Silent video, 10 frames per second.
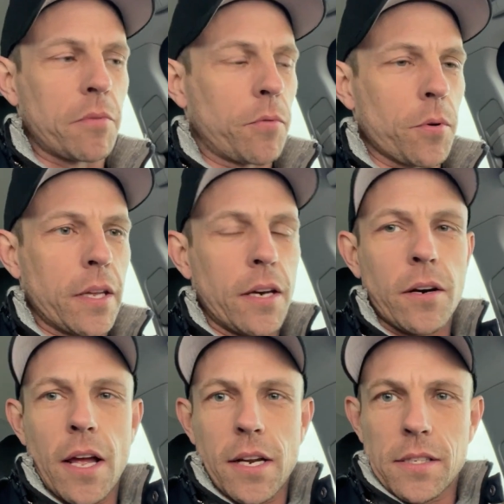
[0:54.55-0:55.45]
before the
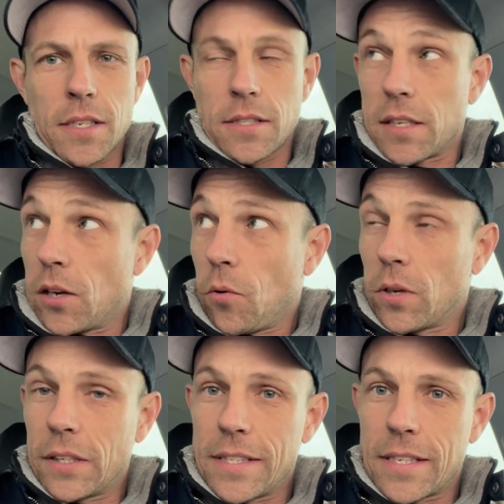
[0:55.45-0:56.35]
internet existed, or
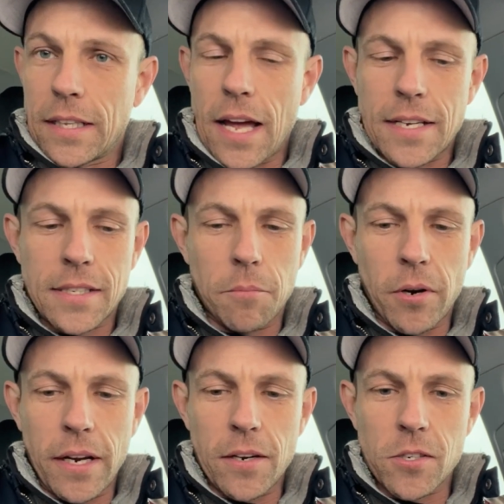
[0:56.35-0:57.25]
at least in the last number
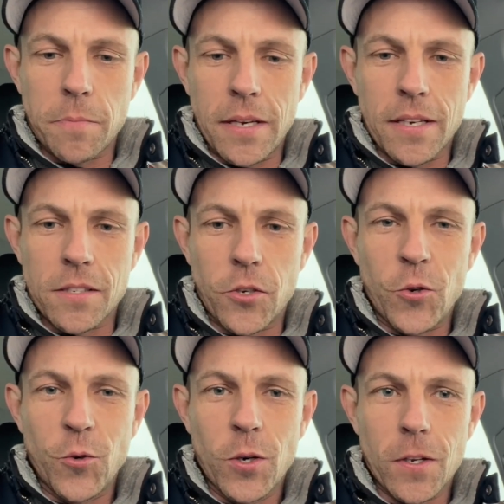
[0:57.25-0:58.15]
of years, because
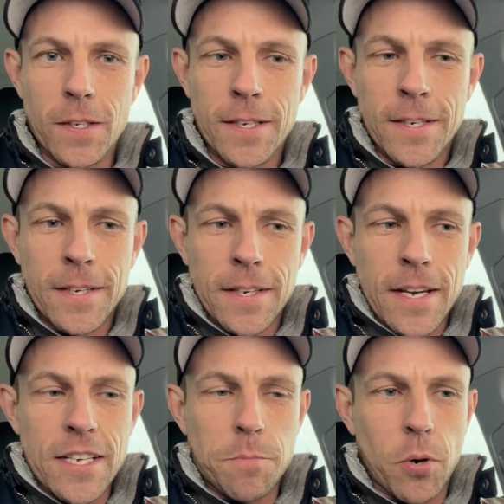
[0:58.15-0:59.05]

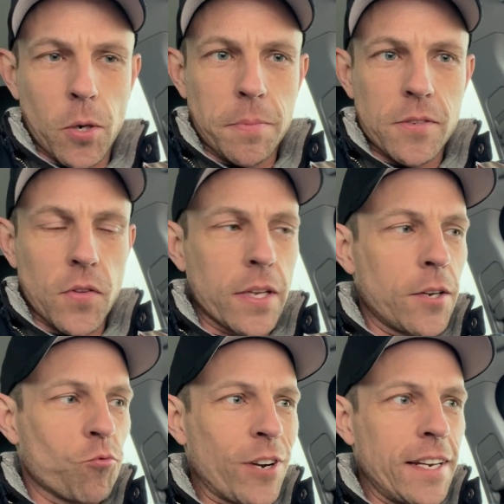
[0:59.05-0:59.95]
is
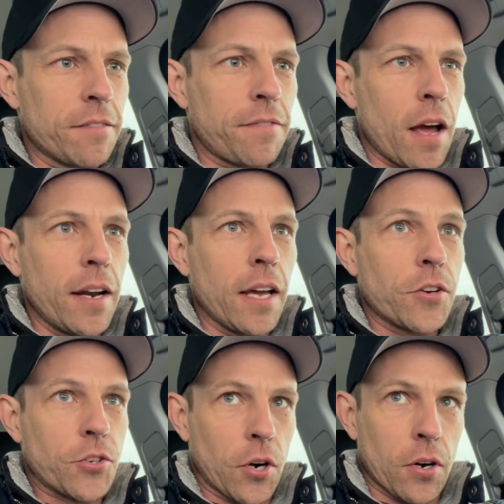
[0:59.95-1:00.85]
purposefully redefining a
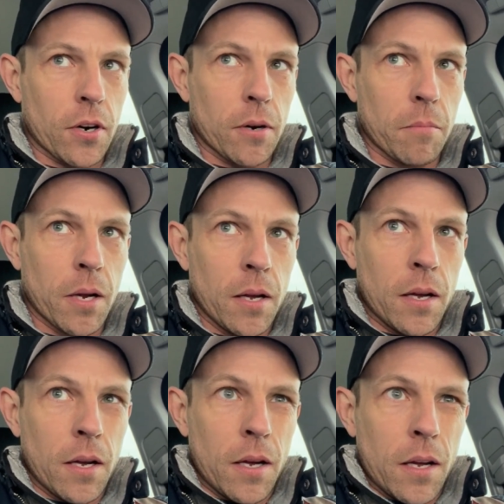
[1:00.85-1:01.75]
term
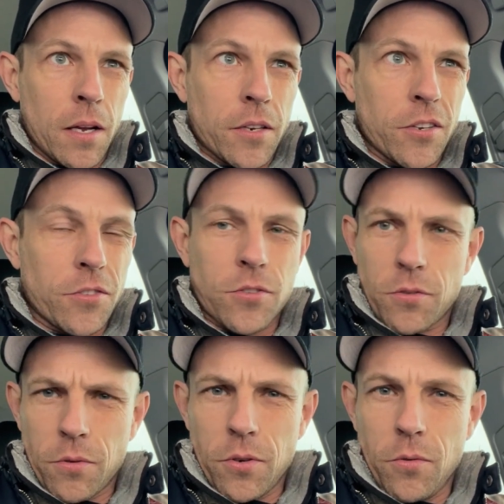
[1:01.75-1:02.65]
to
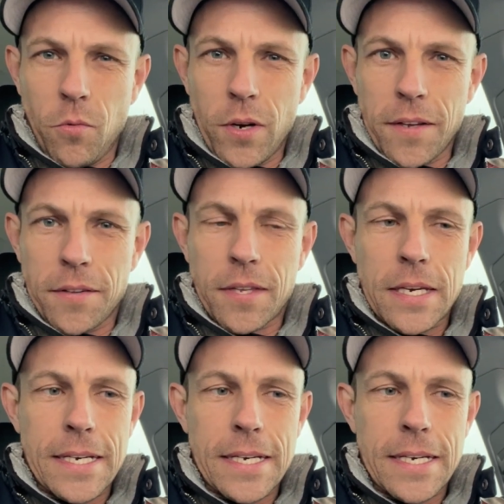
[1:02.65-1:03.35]
screw with